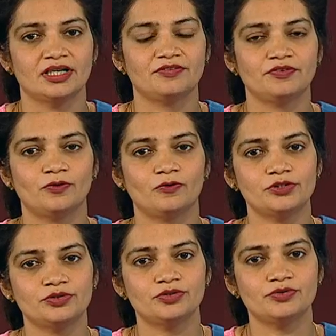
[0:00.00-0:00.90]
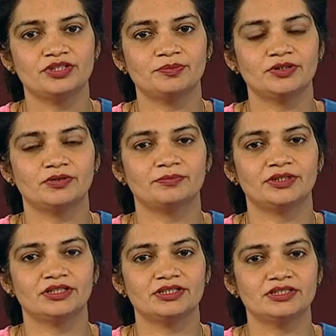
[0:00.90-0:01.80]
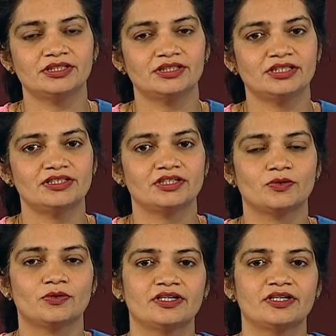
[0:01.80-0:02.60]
and we also use them in combination and these are called